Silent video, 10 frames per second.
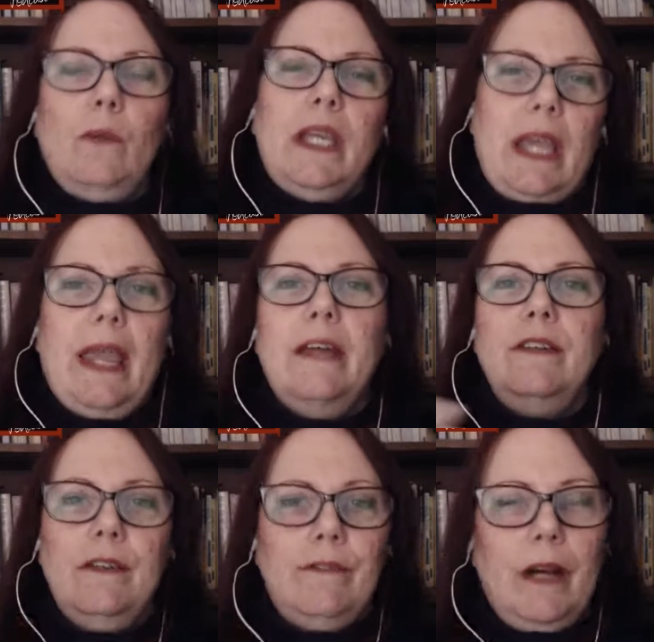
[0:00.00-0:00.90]
We
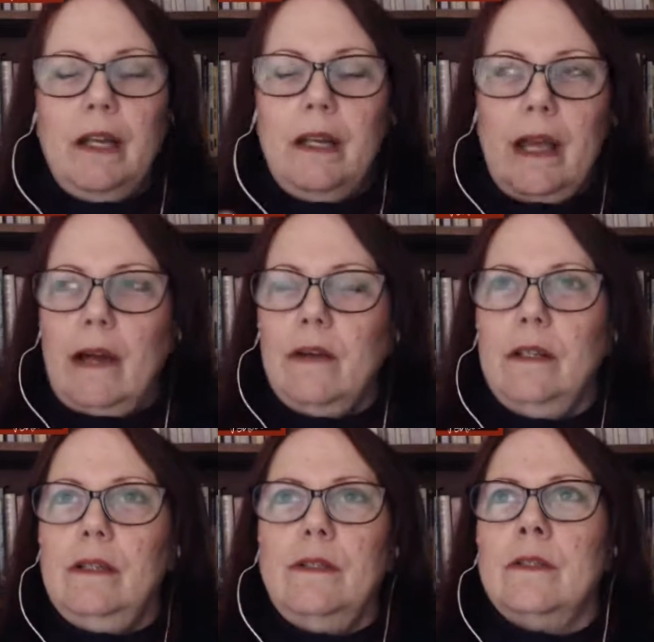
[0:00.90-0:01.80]
can divide it out,
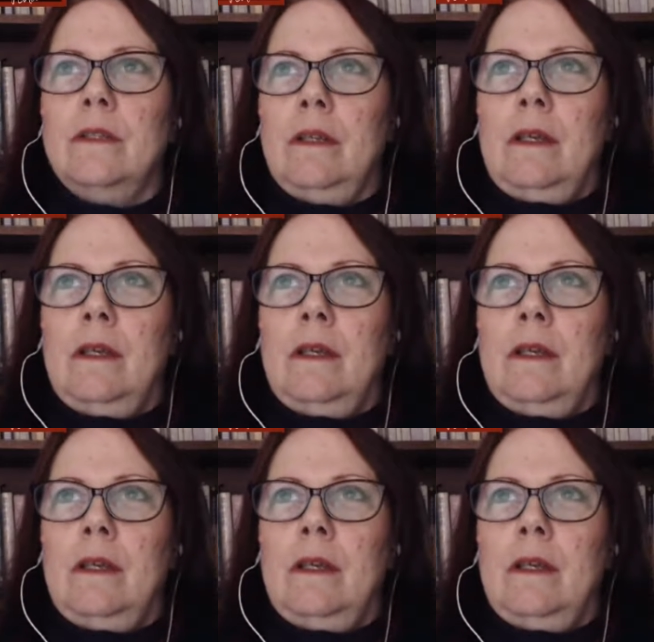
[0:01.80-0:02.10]
and it's